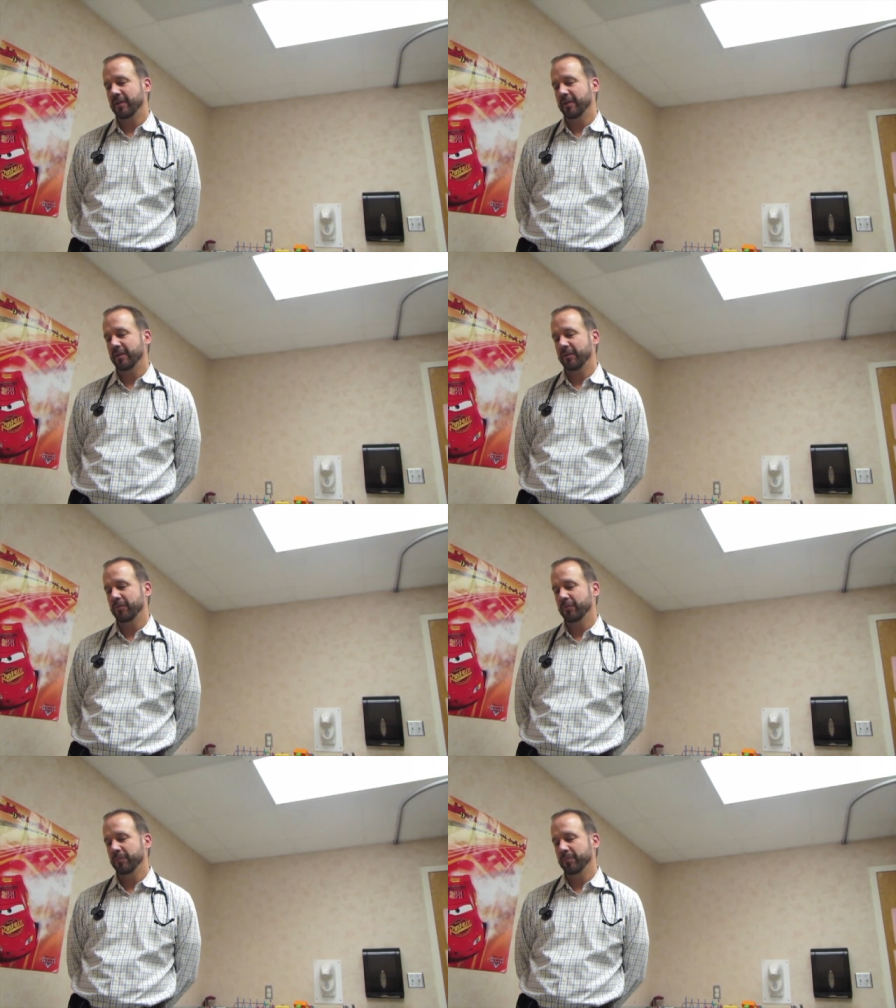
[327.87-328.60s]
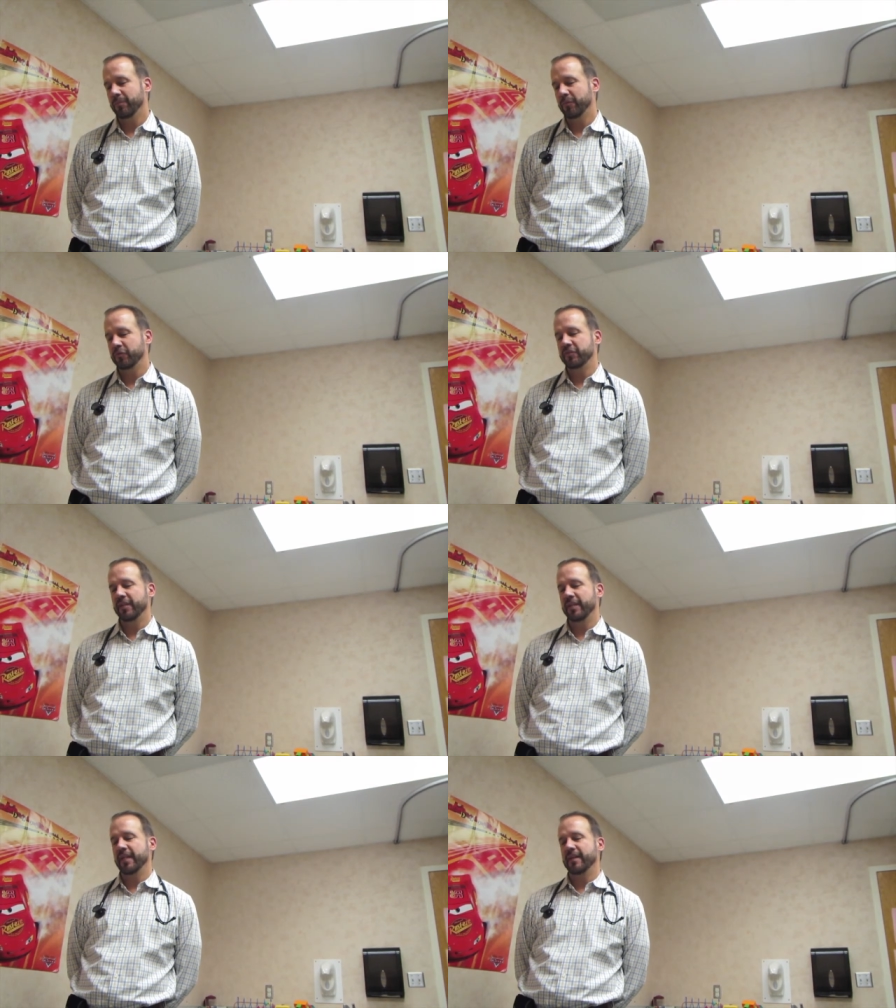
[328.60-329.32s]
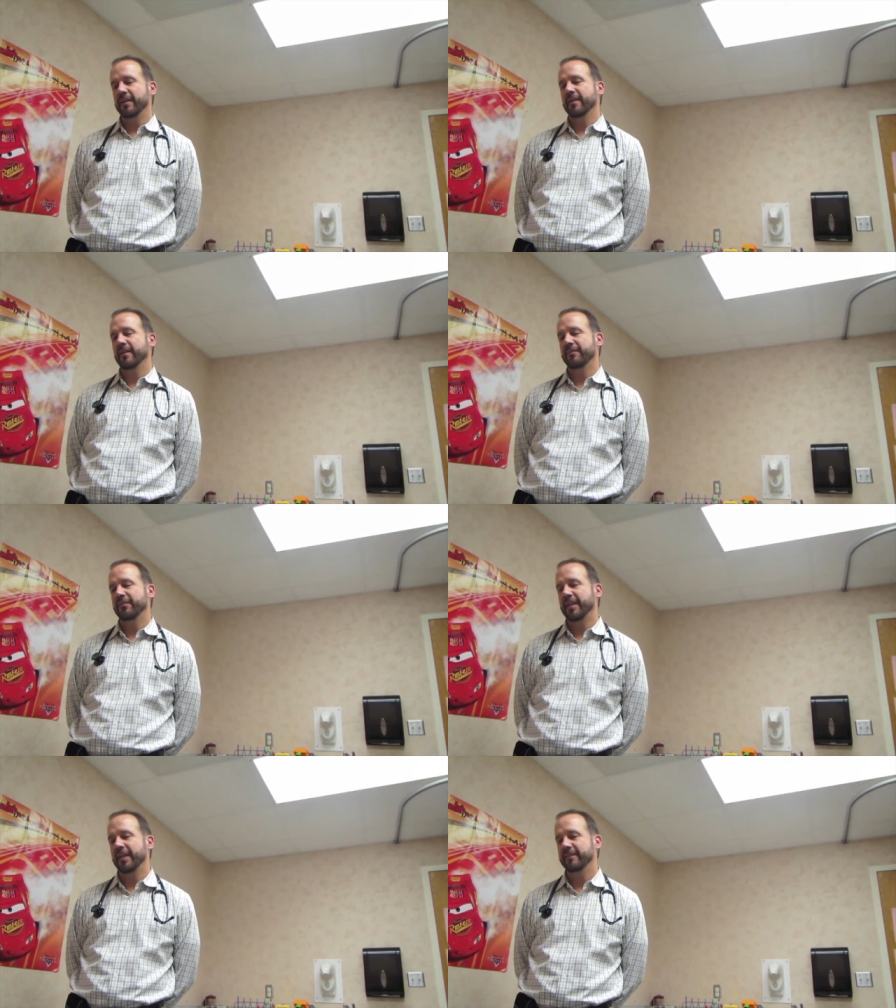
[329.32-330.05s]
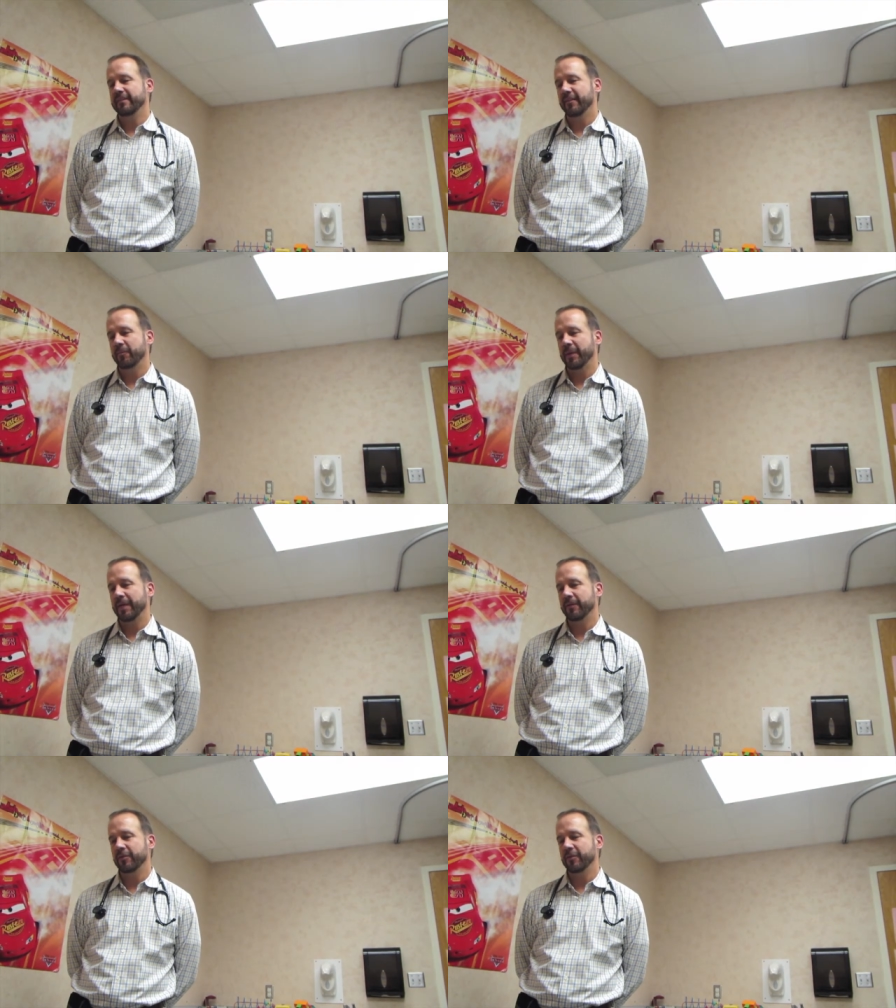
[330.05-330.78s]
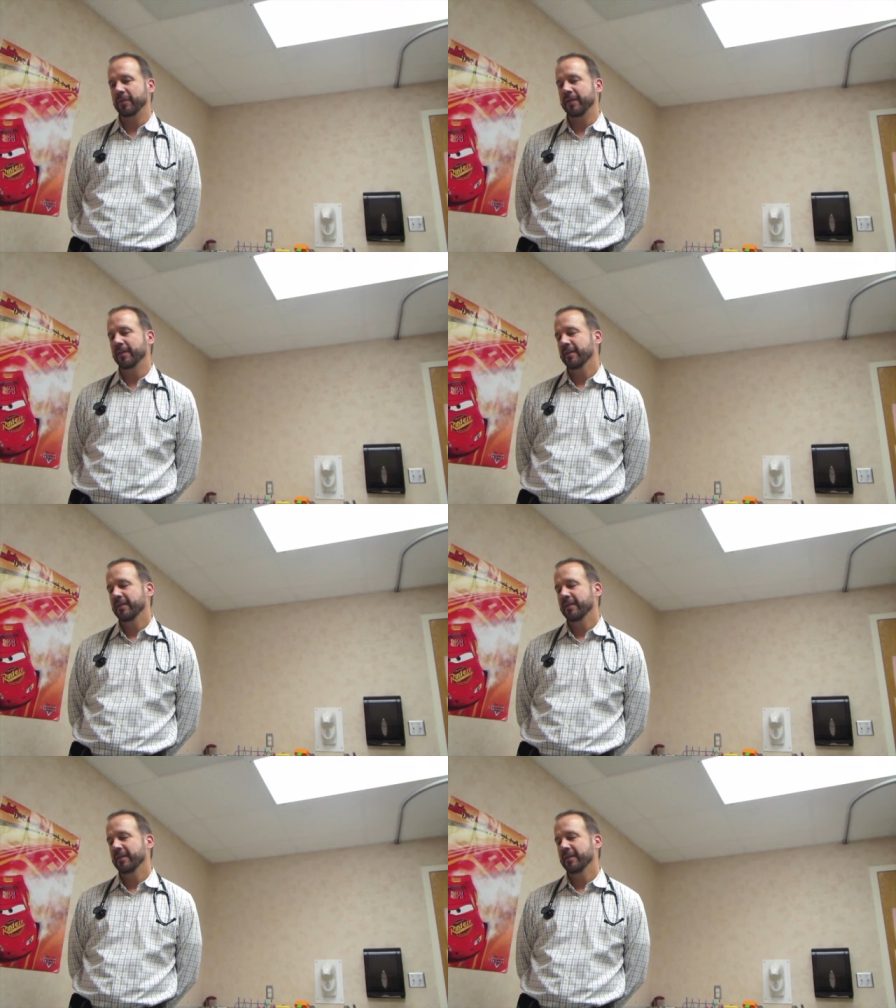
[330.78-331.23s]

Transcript: I will boost it again if he gains another pound on me.